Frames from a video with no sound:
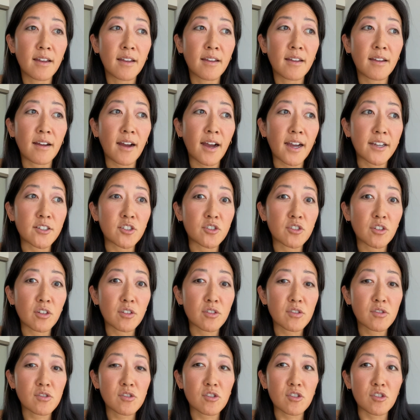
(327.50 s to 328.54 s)
I
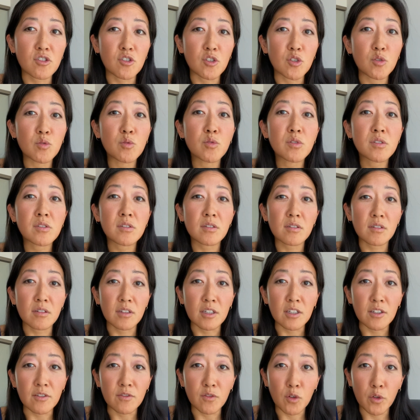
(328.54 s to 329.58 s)
just used
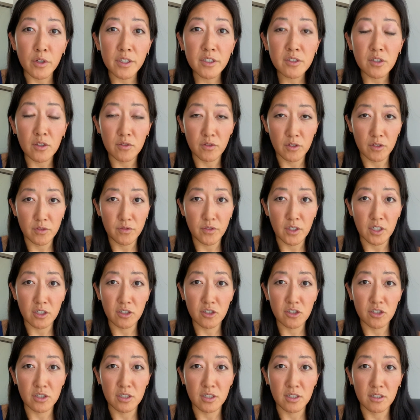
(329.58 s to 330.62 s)
the voiceover
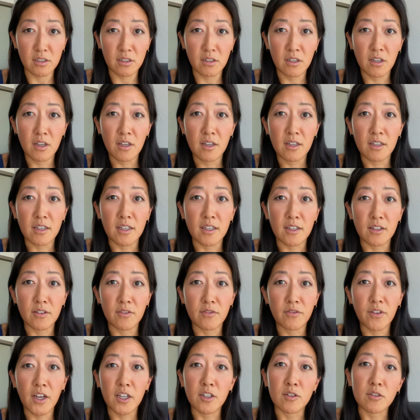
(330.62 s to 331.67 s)
function in
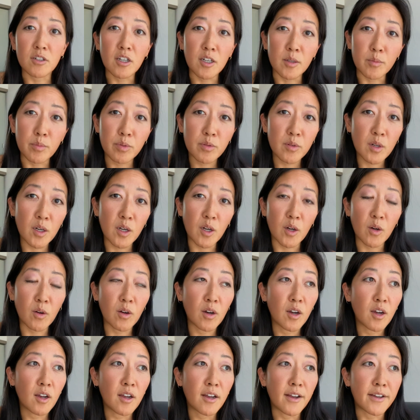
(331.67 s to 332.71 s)
Final Cut Pro,
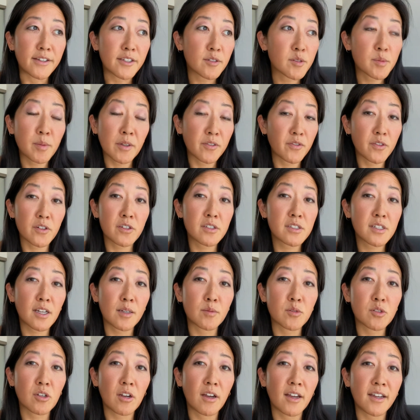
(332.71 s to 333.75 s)
and that was my first time
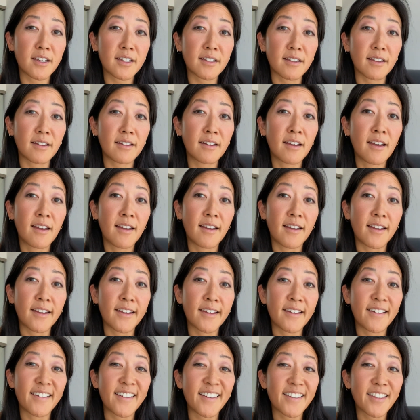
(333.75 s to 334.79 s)
trying it,
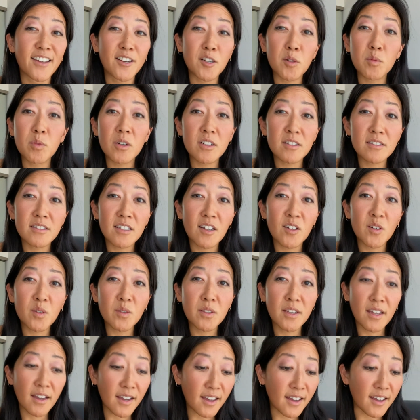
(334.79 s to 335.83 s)
and I thought it worked out
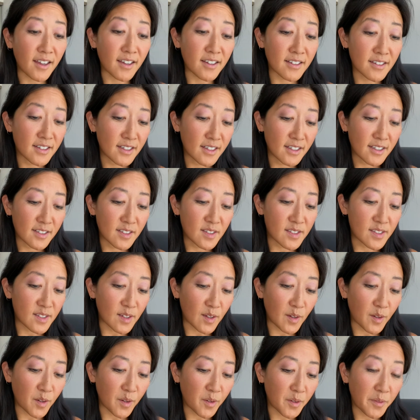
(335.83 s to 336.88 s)
okay.
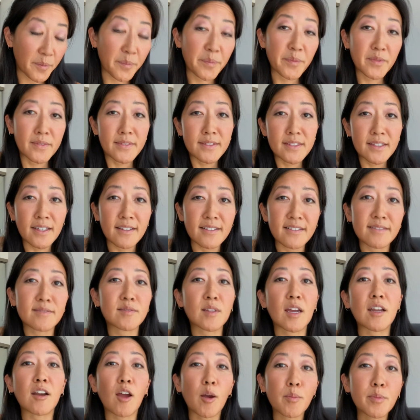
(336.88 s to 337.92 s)
So it's like
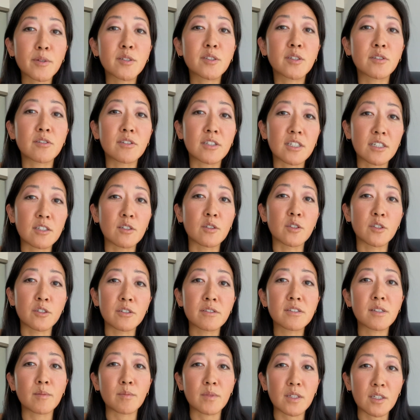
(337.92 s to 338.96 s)
an opportunity to learn
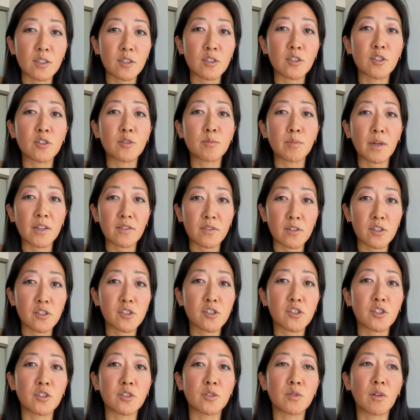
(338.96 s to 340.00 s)
something new by
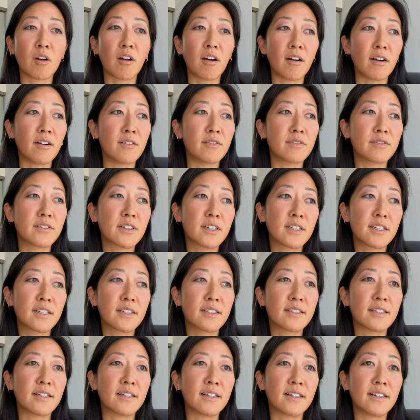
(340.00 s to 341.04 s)
virtue of
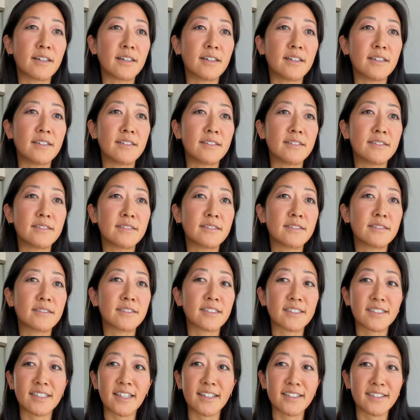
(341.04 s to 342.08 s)

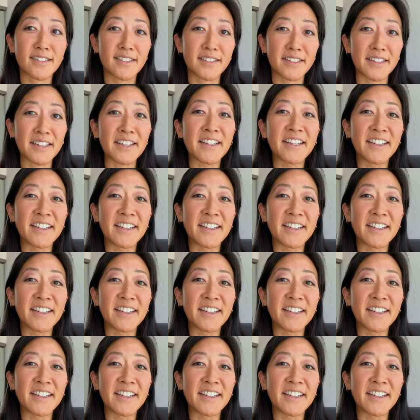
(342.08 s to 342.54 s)
necessity.